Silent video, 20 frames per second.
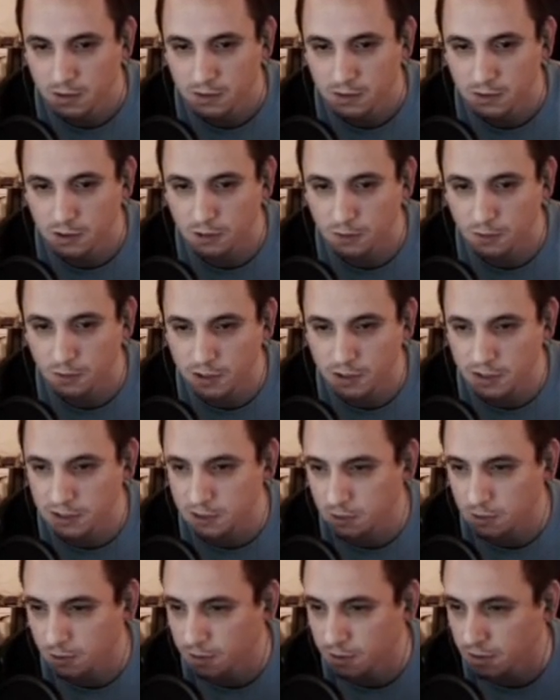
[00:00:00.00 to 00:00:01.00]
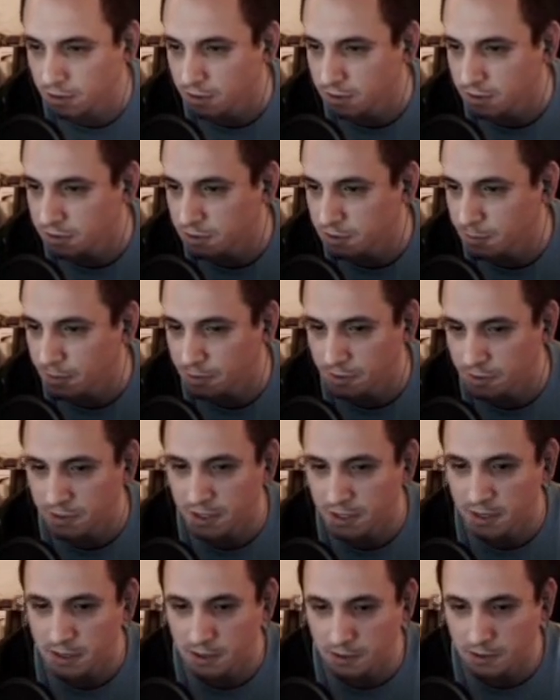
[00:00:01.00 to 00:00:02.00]
look for our Discord on
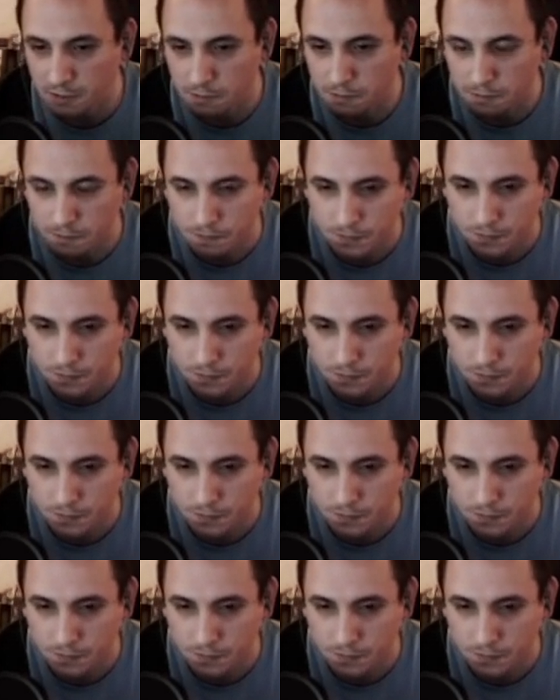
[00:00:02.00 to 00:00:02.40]
speedrun.com.